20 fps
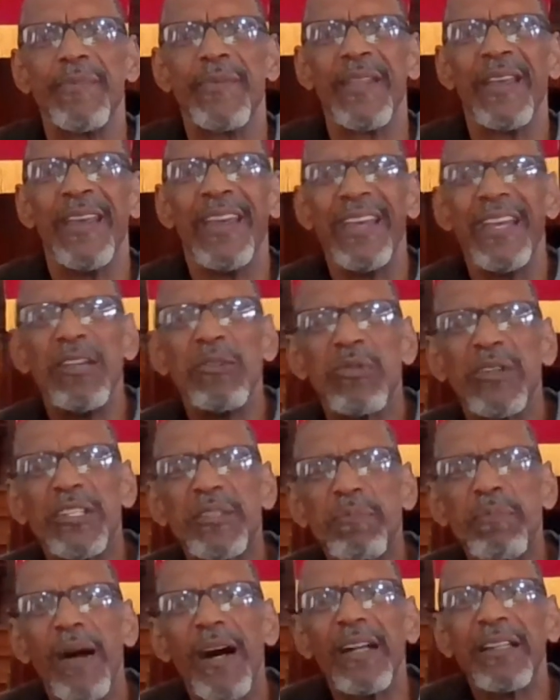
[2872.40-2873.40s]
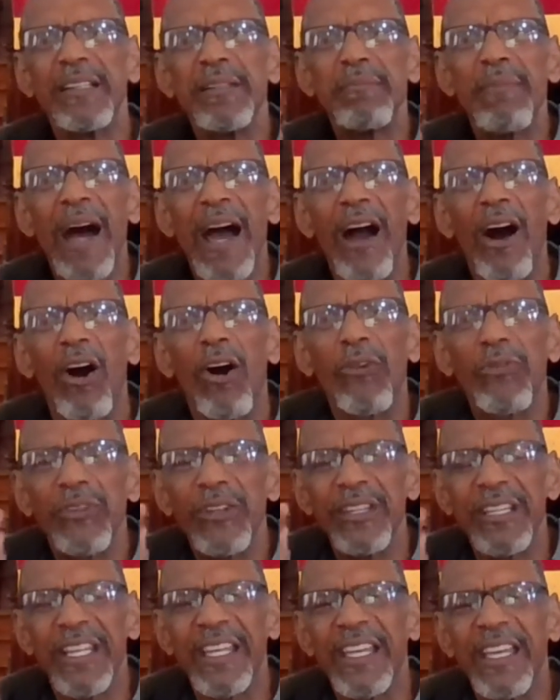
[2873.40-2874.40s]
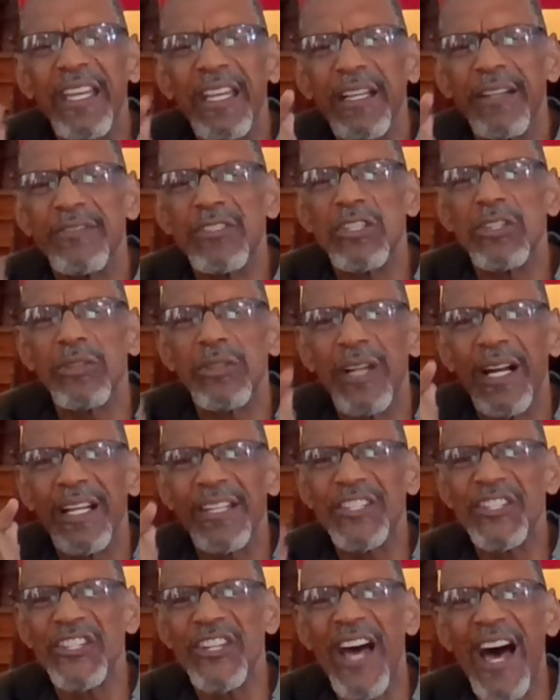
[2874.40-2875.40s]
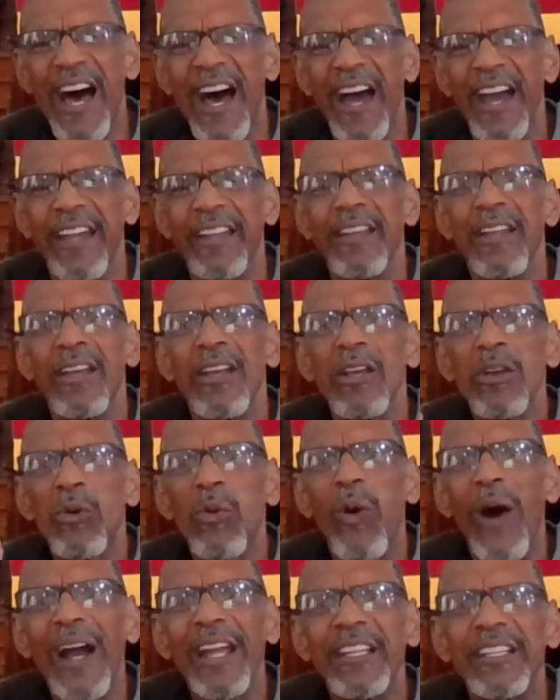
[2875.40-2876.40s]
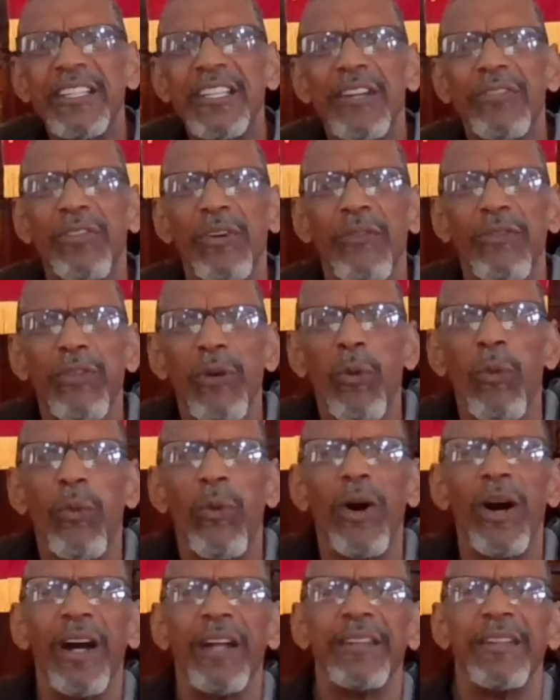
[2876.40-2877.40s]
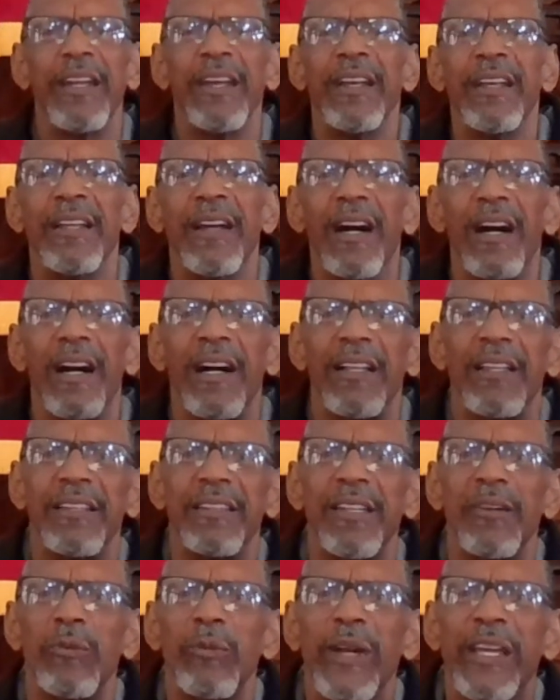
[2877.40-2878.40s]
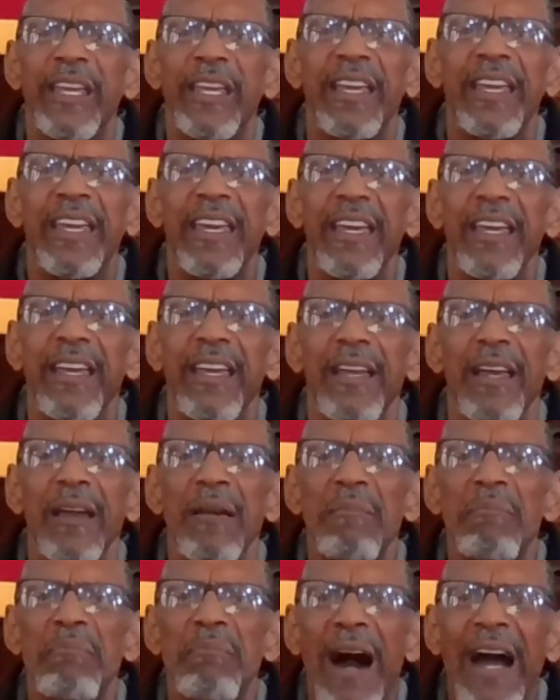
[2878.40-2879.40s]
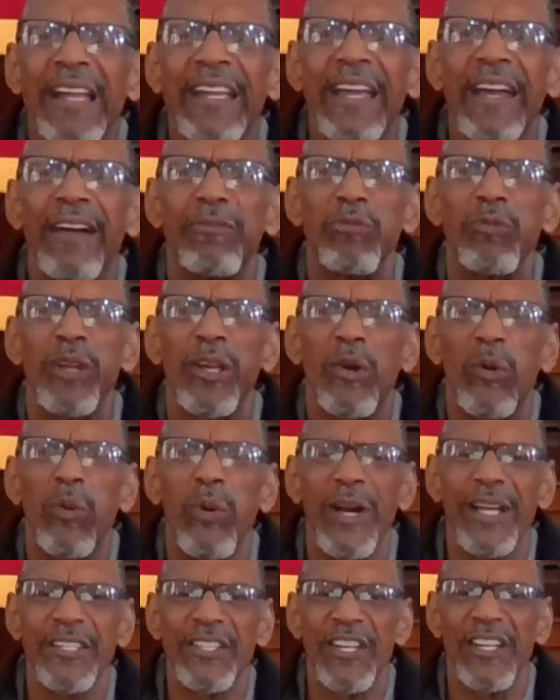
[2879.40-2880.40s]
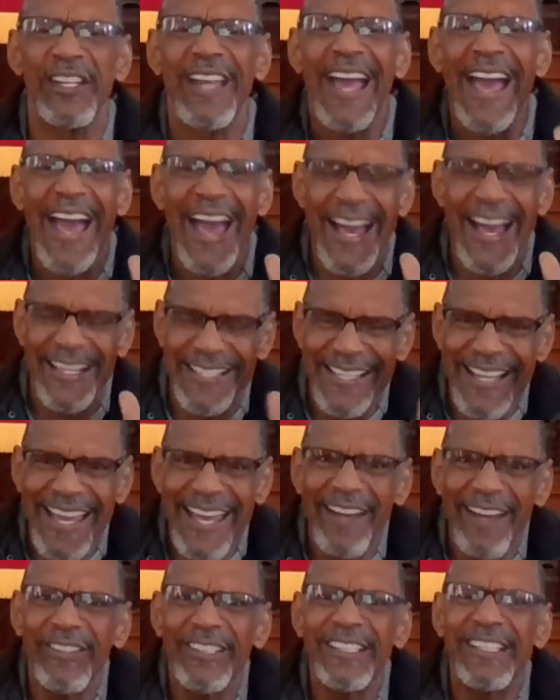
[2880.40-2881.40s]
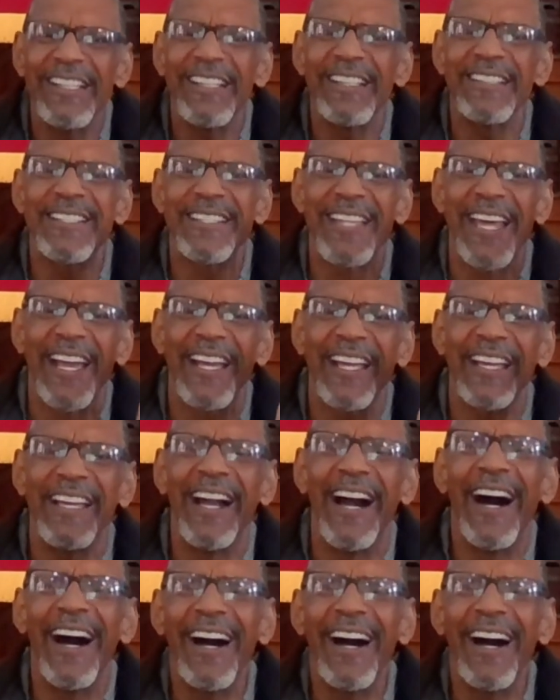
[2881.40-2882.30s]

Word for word: He responded by offering the king of Judah a sign quite different from one uh, the wicked king might have requested as evidence that God